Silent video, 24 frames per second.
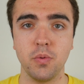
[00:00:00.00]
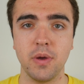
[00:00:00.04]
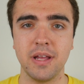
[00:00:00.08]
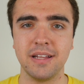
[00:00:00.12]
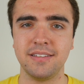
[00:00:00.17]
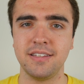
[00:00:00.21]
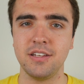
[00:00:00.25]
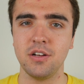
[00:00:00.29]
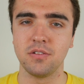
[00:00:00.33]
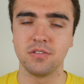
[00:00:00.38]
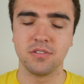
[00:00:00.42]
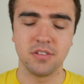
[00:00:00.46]
It
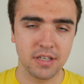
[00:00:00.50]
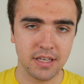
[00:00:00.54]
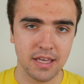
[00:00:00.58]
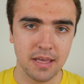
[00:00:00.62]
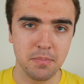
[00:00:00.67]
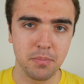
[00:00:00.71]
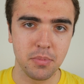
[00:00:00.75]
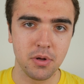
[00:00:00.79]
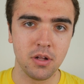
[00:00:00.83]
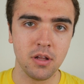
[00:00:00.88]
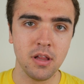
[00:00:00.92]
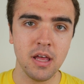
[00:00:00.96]
tilts the
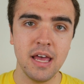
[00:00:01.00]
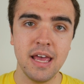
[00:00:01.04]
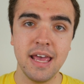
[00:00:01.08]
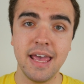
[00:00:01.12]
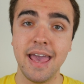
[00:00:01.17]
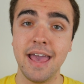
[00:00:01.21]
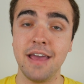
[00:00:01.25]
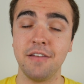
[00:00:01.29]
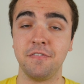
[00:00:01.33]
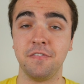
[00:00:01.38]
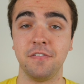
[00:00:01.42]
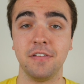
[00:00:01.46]
gimbal,
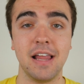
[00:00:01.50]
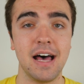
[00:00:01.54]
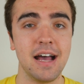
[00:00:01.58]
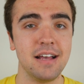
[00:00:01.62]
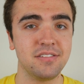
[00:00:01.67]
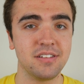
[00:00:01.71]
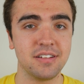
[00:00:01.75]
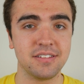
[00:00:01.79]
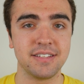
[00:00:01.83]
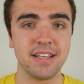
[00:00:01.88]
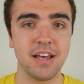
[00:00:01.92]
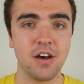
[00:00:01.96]
it
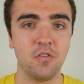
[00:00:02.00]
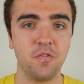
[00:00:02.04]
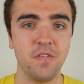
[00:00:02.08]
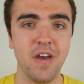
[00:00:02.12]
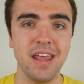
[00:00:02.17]
flies itself,